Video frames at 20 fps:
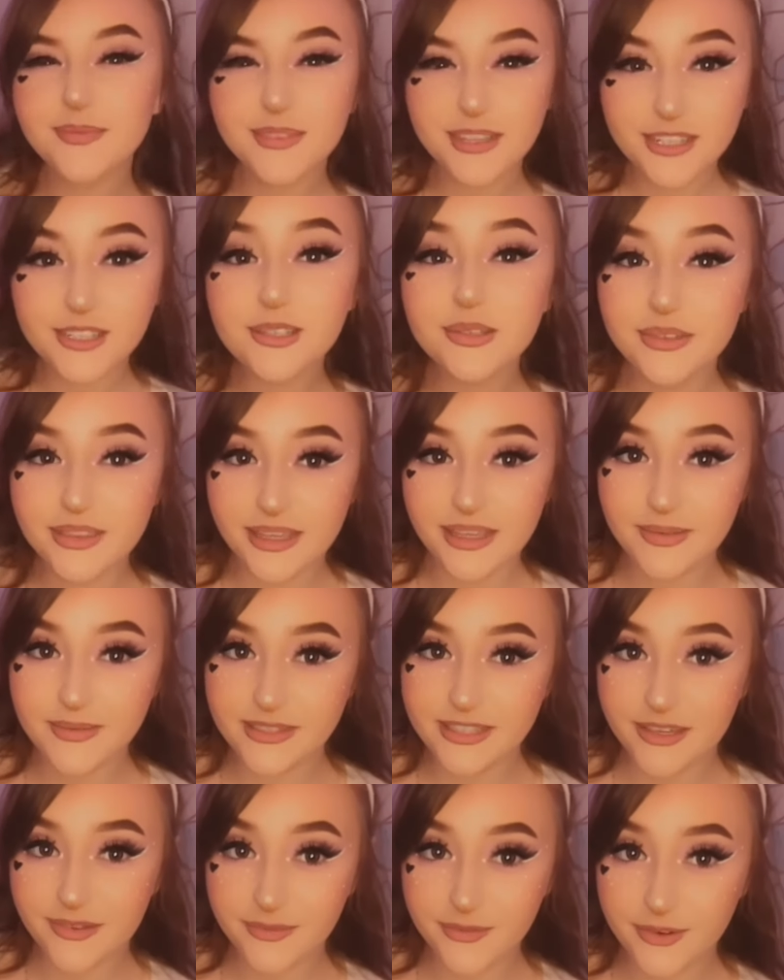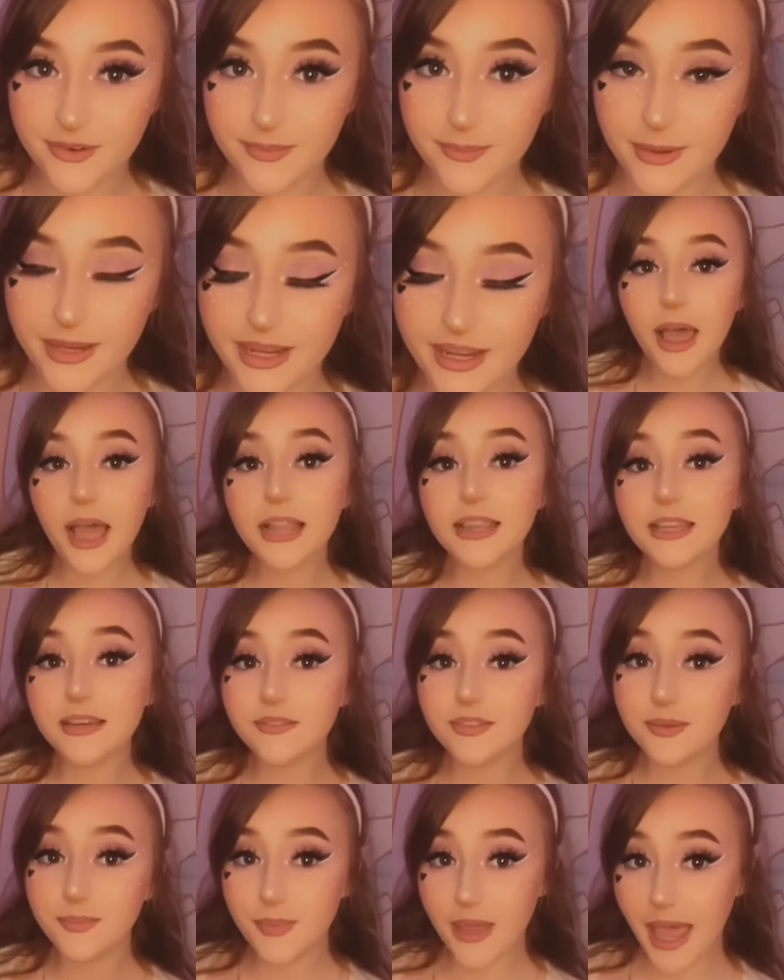two thumbs up for me. I
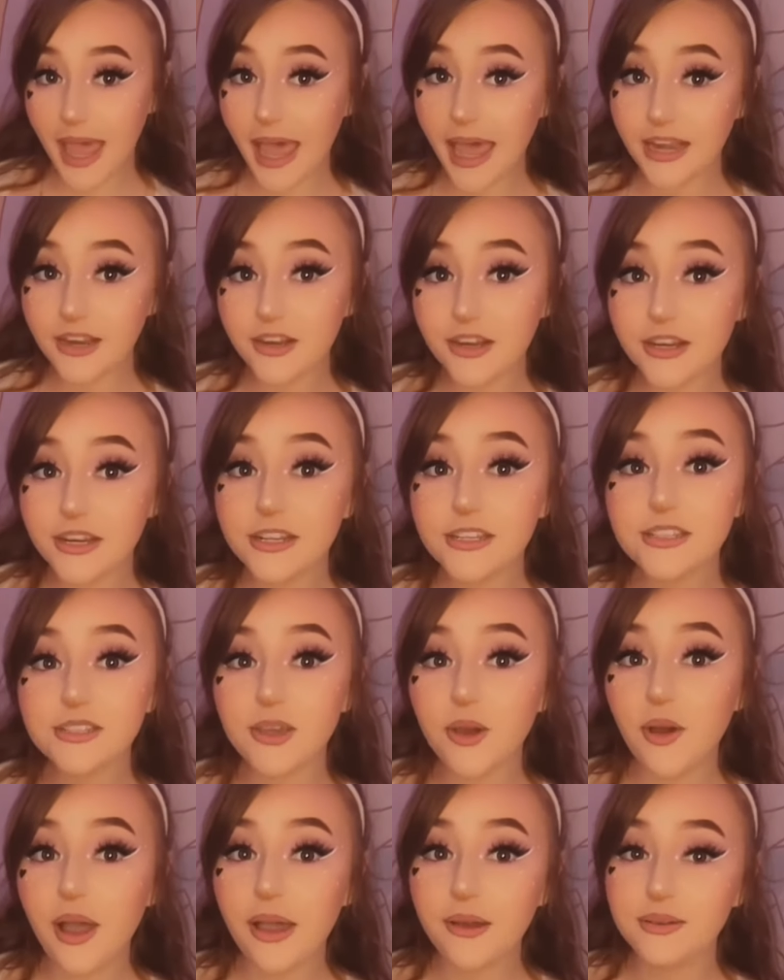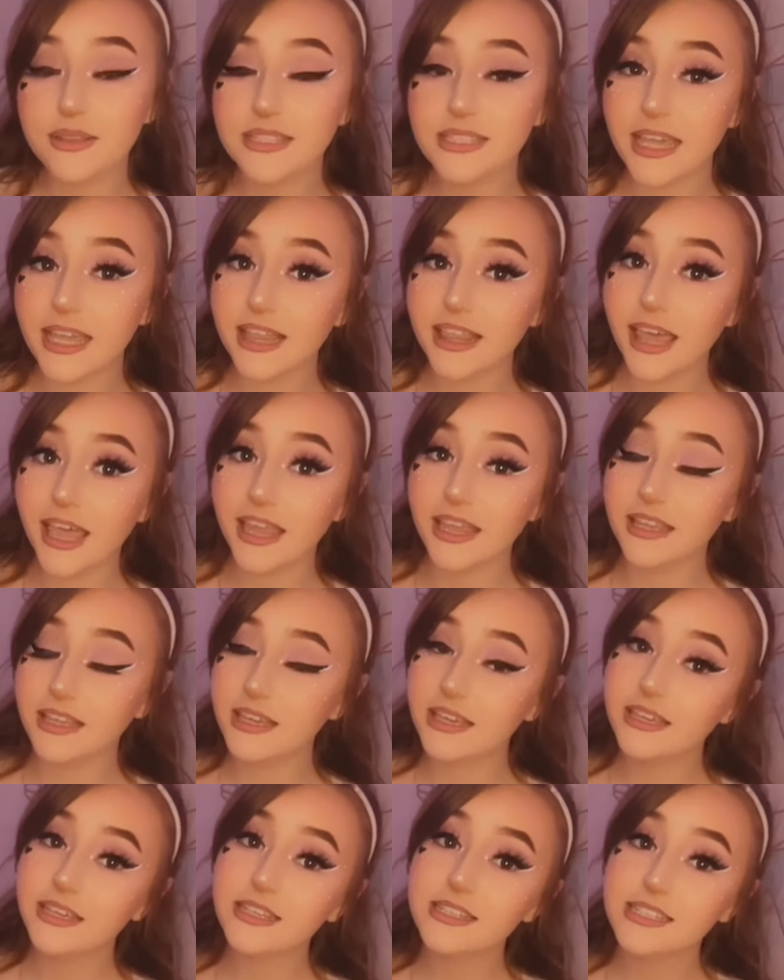love the pattern so I would say like
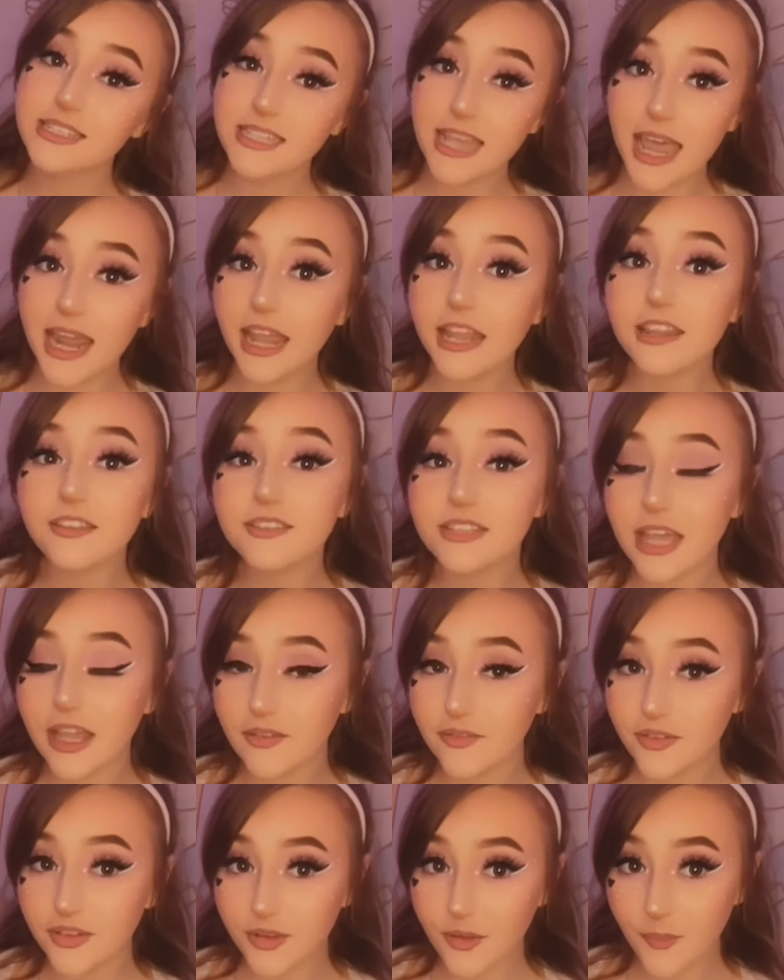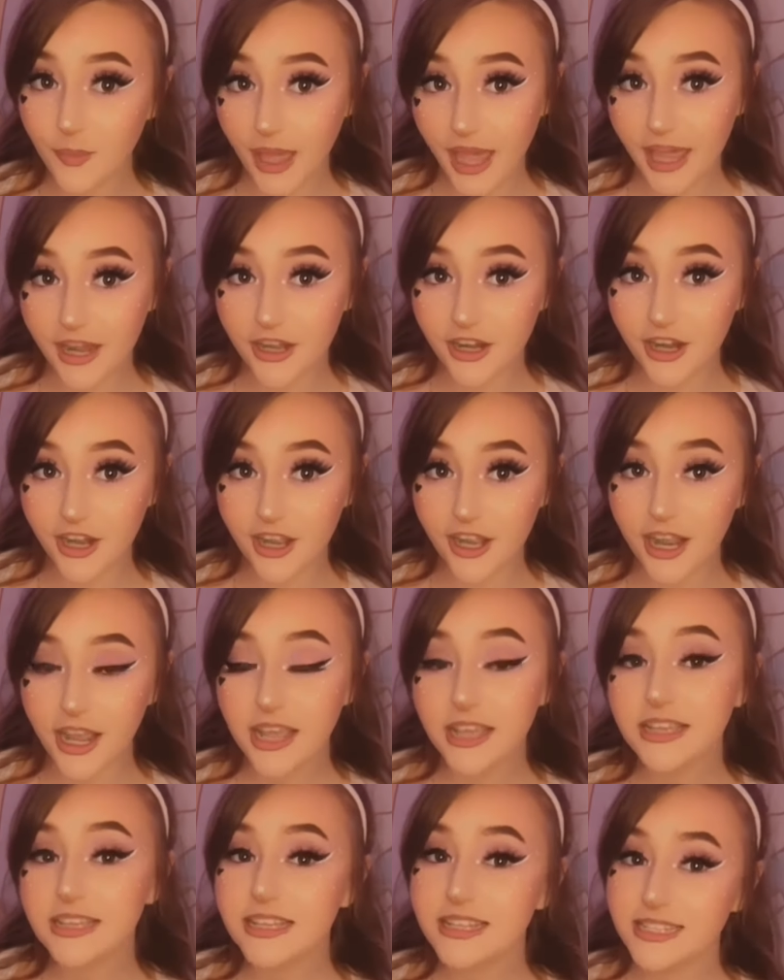10 out of 10 for the pattern,
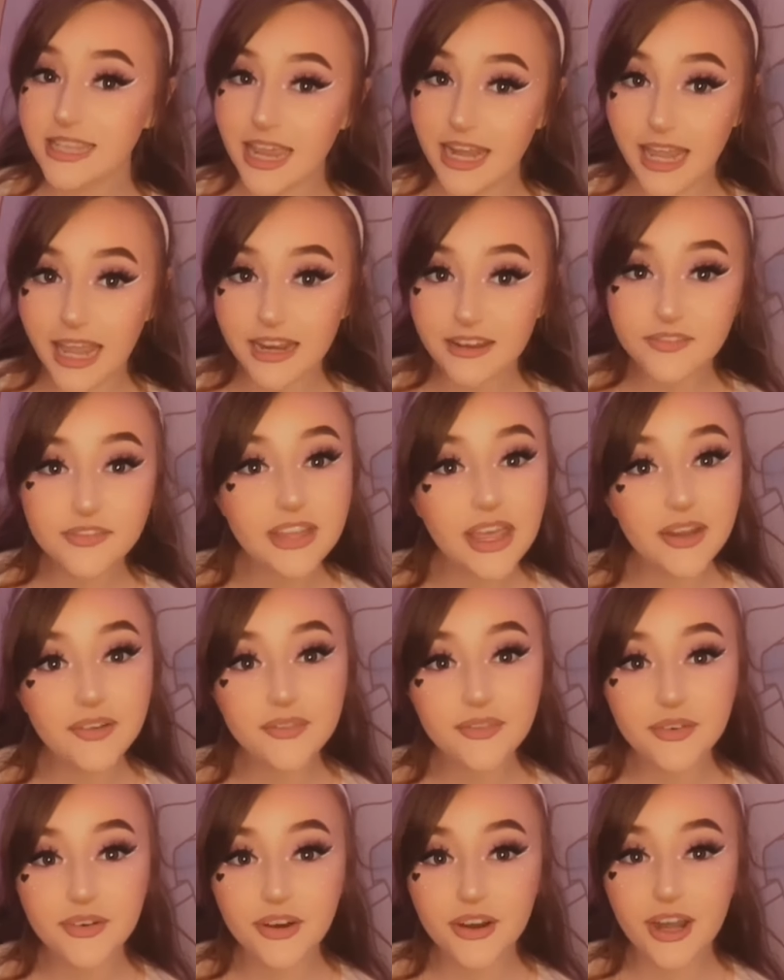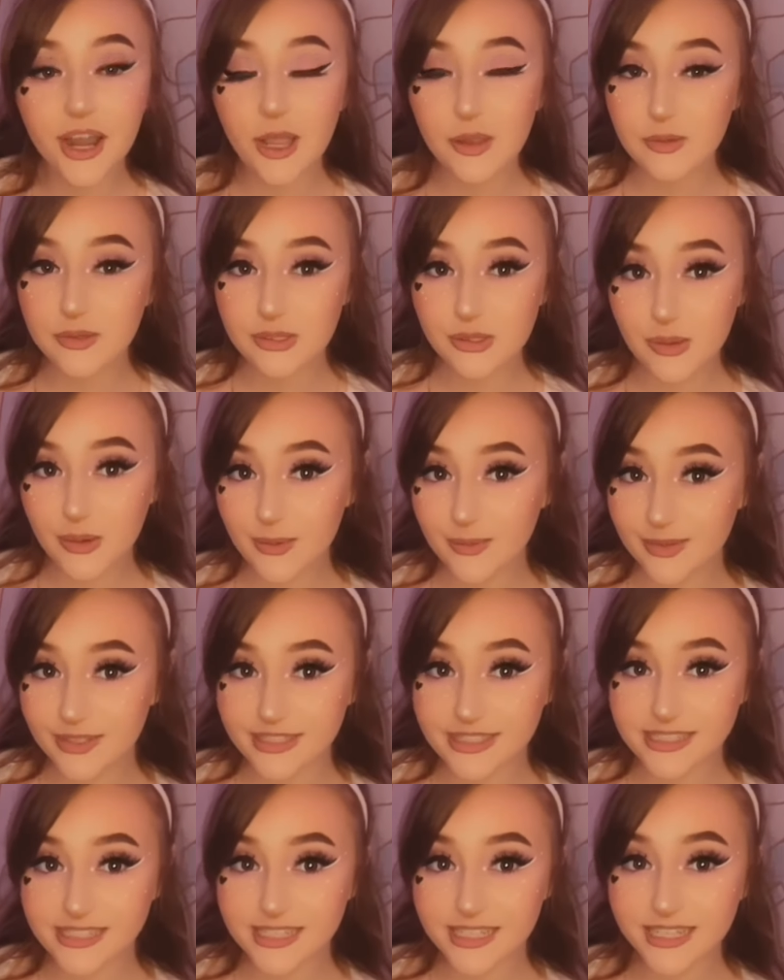10 out of 10 for
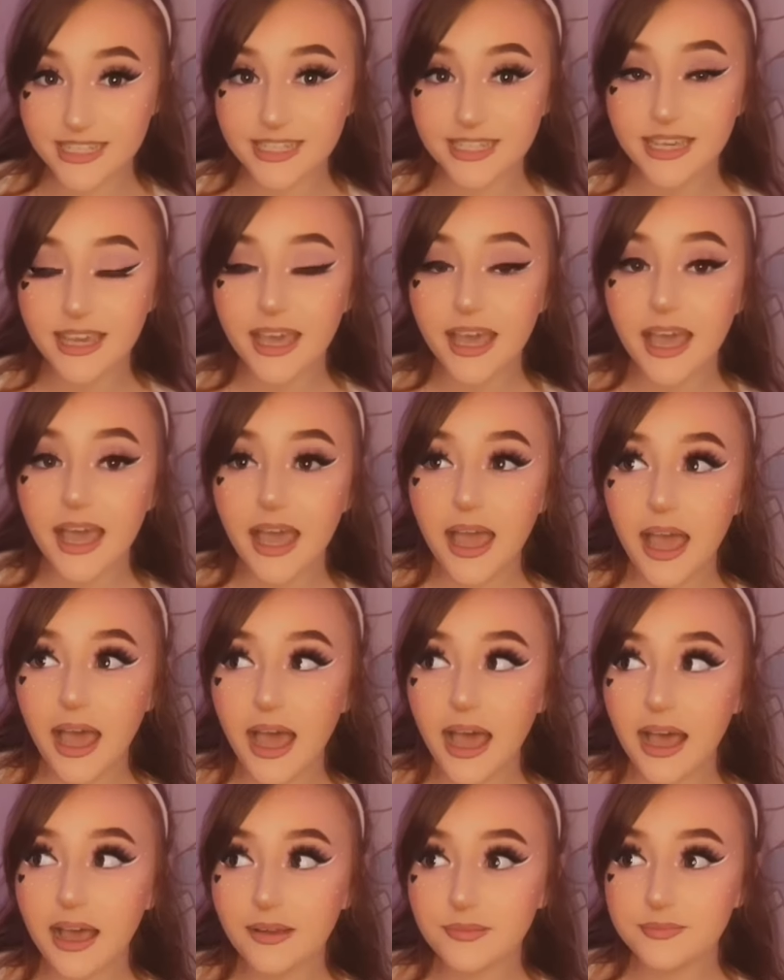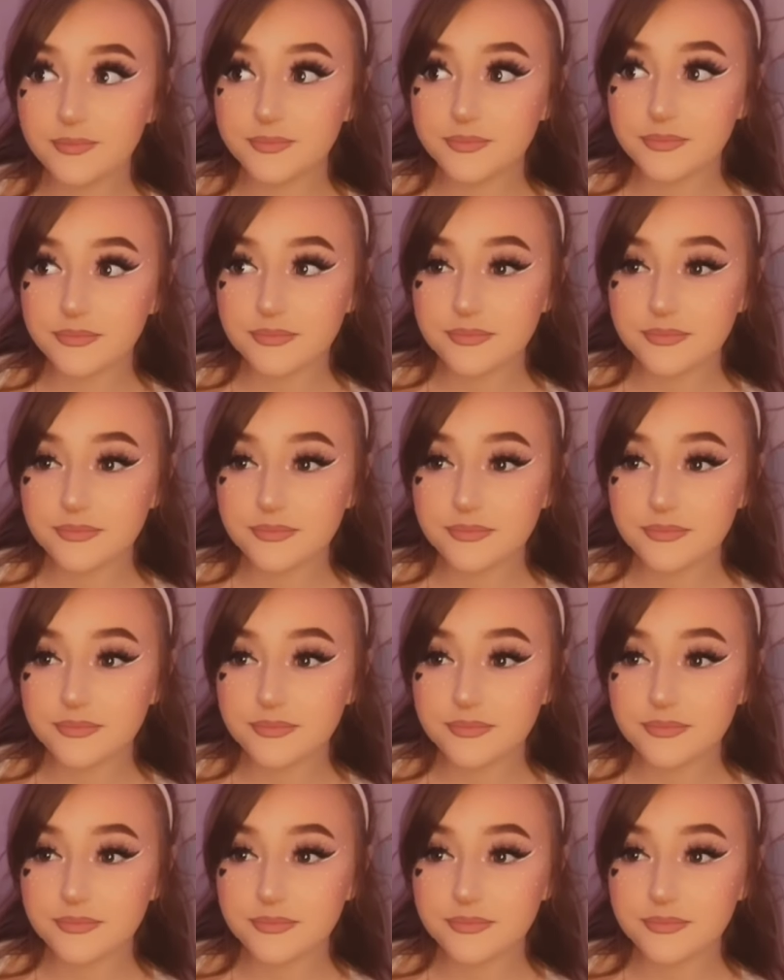absorbency, um,